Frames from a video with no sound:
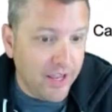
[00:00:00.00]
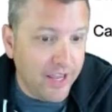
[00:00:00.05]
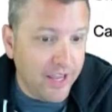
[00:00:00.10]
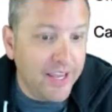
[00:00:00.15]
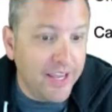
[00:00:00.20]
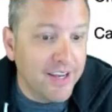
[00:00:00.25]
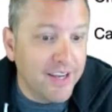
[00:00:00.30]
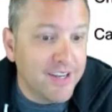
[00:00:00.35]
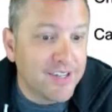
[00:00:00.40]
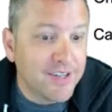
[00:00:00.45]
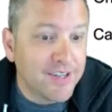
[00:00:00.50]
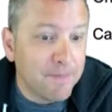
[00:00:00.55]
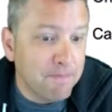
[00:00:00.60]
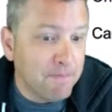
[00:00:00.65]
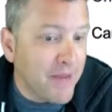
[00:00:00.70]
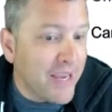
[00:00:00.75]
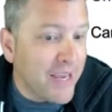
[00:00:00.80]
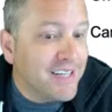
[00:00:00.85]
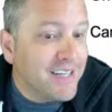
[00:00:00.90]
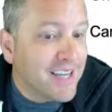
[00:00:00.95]
is
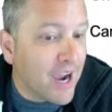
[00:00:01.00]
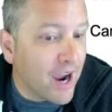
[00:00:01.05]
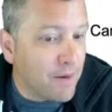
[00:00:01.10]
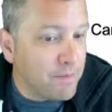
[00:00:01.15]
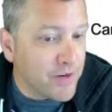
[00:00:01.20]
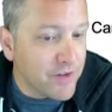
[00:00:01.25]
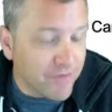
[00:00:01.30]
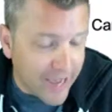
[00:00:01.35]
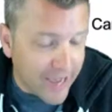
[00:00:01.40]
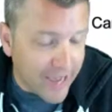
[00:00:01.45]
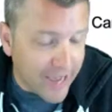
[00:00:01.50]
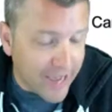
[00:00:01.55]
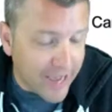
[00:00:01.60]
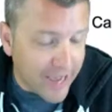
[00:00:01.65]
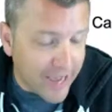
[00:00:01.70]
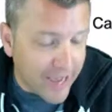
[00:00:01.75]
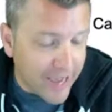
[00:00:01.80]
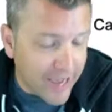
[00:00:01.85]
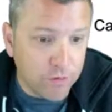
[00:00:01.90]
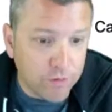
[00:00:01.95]
mean time to
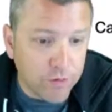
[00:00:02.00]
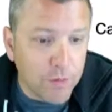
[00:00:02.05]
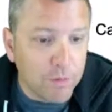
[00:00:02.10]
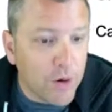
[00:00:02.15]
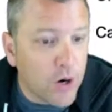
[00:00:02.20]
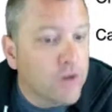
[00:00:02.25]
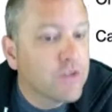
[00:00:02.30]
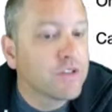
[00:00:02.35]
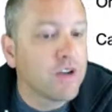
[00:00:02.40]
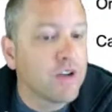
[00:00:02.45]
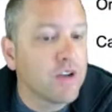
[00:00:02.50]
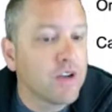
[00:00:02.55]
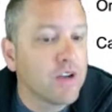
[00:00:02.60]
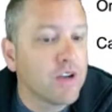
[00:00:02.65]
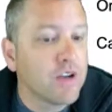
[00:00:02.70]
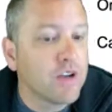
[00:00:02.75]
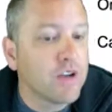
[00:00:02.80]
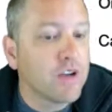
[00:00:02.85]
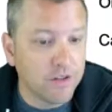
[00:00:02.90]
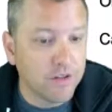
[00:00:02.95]
value for most
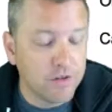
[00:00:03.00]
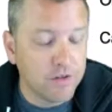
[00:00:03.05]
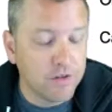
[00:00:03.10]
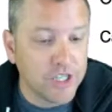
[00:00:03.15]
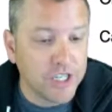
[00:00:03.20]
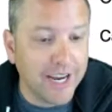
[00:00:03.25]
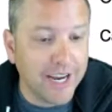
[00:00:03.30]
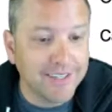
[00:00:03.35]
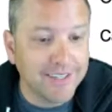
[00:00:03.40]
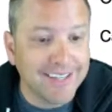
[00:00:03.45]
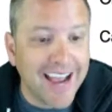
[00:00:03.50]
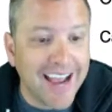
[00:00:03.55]
software delivery chains.